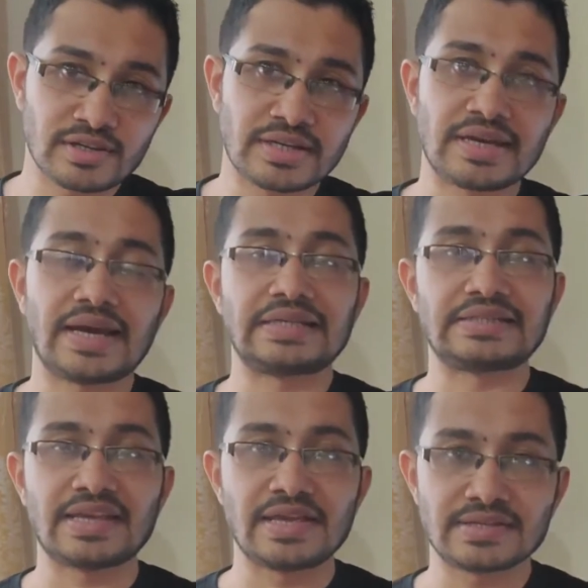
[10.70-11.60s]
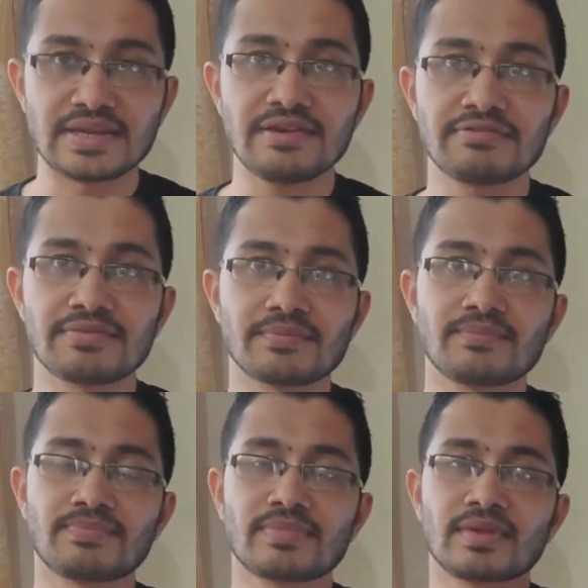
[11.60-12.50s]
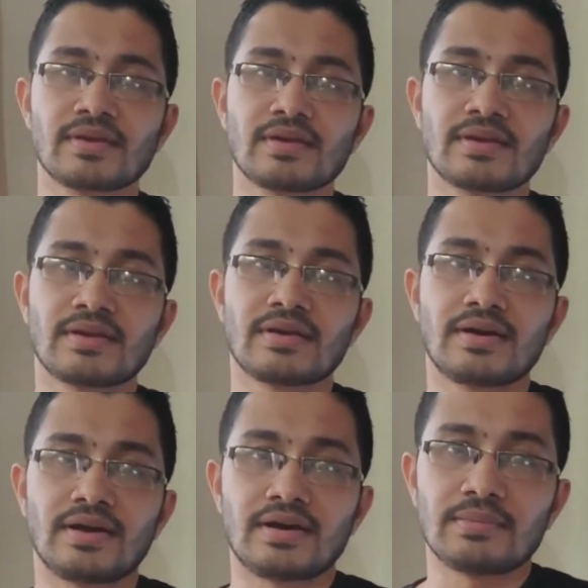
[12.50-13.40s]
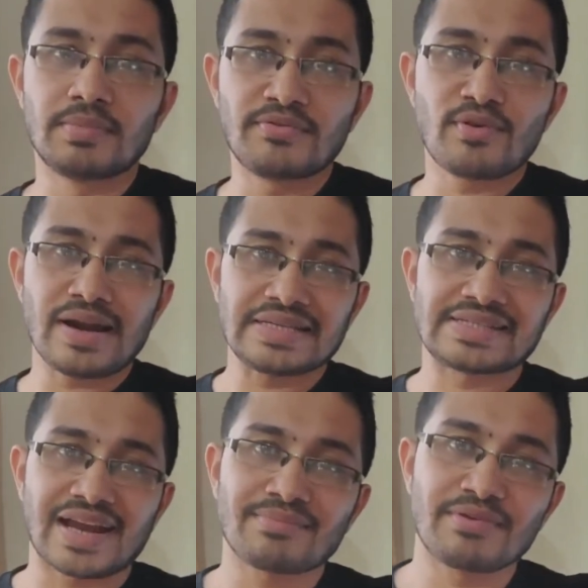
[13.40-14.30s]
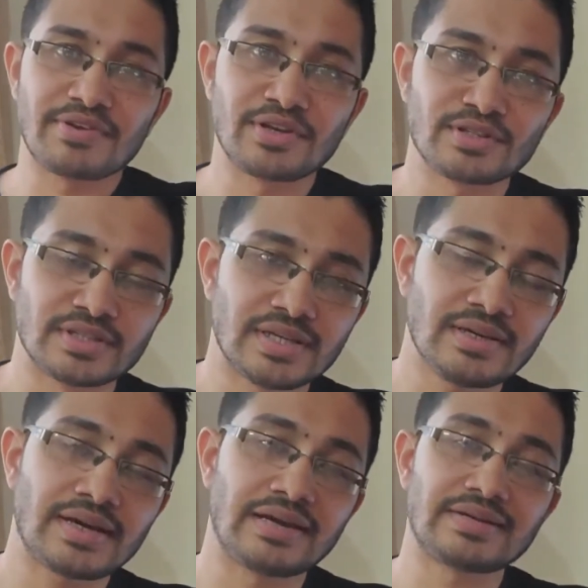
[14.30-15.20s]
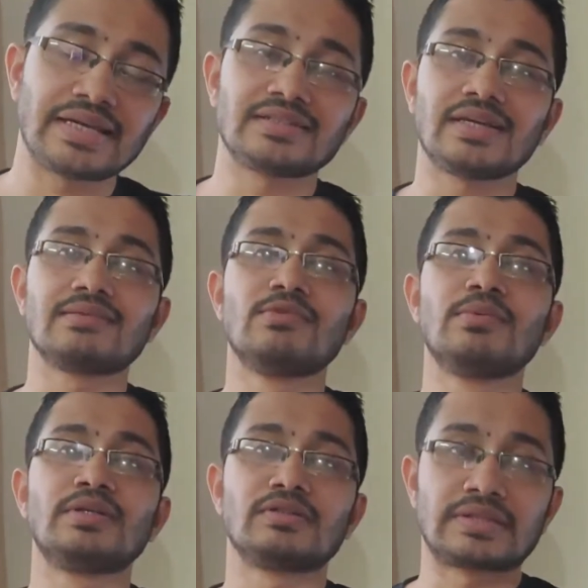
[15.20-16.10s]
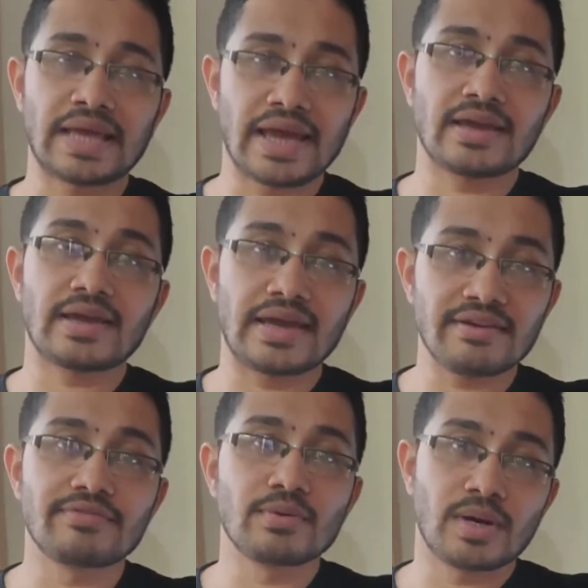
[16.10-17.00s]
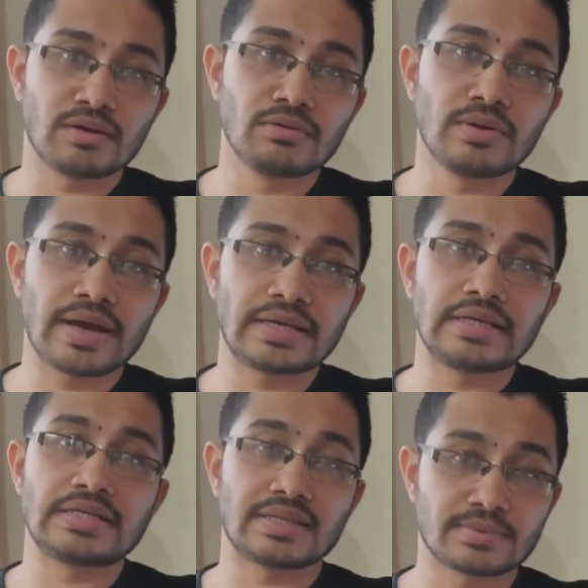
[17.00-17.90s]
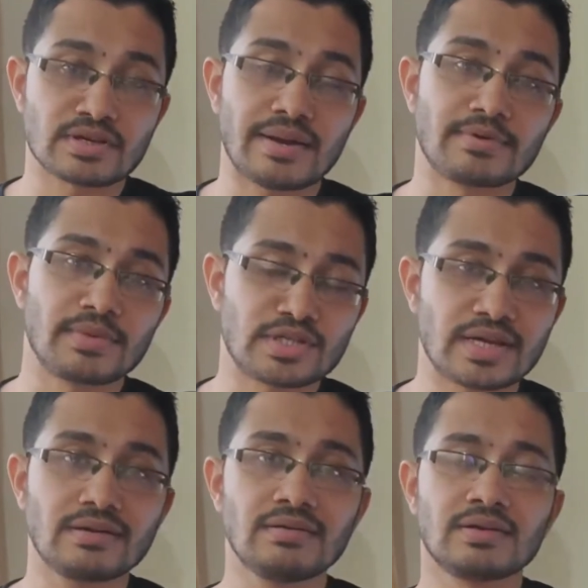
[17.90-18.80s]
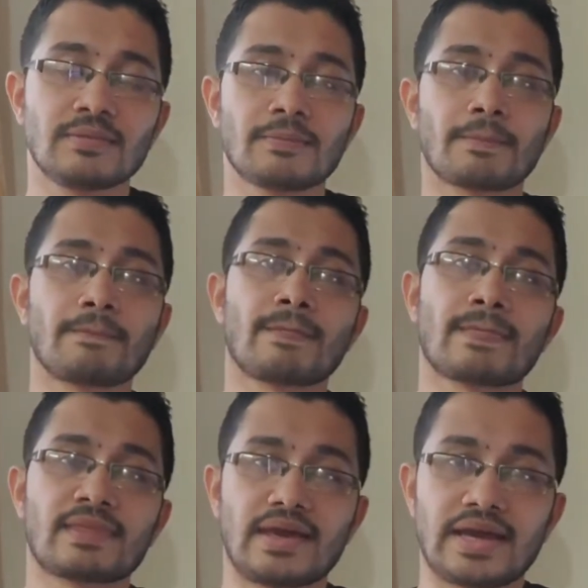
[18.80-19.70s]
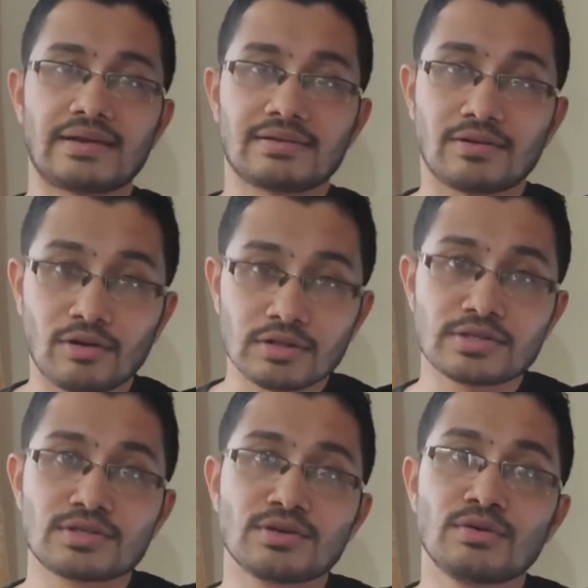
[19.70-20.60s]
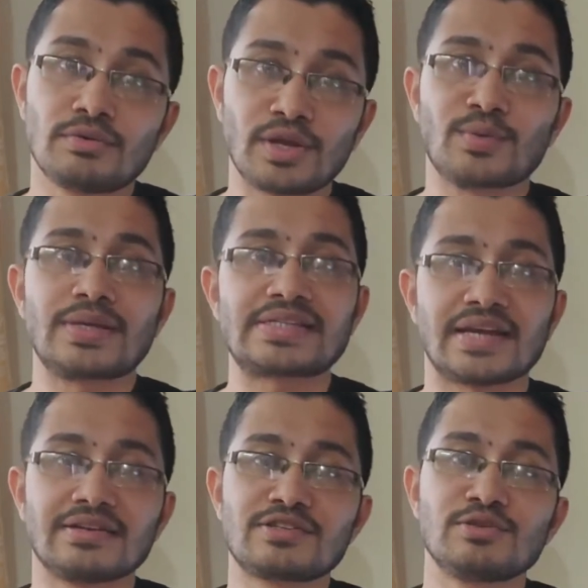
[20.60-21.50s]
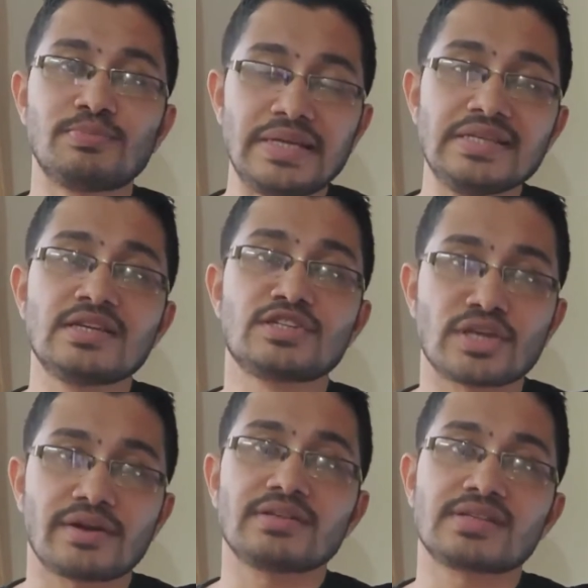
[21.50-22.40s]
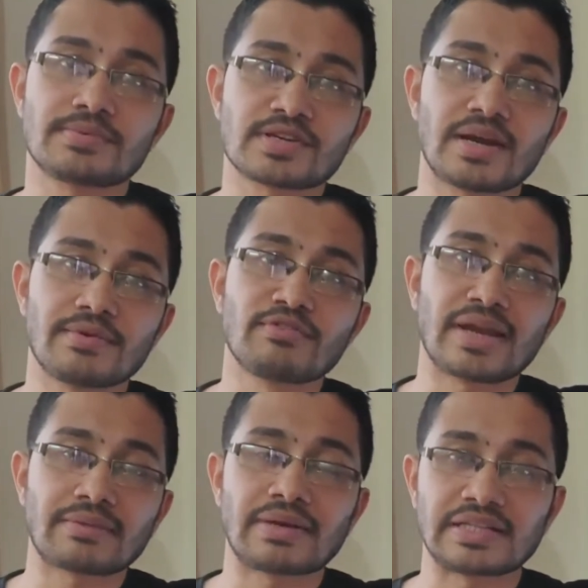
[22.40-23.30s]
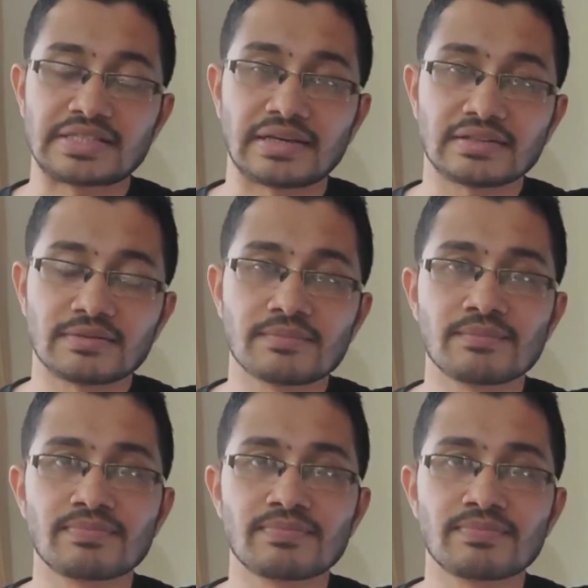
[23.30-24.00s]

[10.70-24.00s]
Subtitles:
good and staying safe. Before I start my video today, I'd like to take a moment to thank everyone who had subscribed to my channel and also request others to please share and subscribe if you like my content.